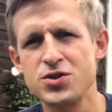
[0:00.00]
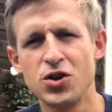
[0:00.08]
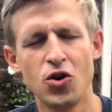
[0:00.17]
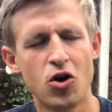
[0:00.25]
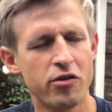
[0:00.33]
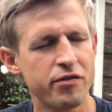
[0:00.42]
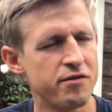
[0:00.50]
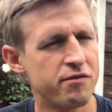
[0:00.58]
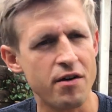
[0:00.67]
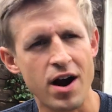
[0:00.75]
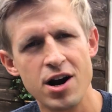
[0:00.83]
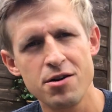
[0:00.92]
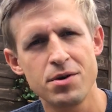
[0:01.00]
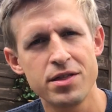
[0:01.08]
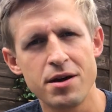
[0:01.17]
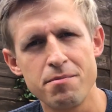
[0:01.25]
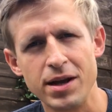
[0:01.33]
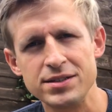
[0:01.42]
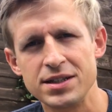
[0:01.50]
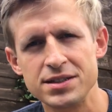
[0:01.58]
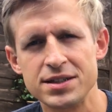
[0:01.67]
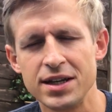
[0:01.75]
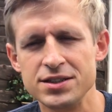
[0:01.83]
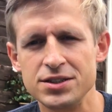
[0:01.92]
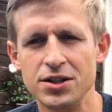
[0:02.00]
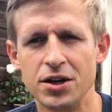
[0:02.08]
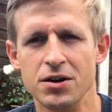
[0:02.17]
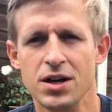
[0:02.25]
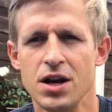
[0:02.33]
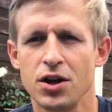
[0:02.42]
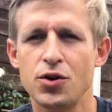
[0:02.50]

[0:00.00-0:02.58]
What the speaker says: was the law of environment that basically says, you know,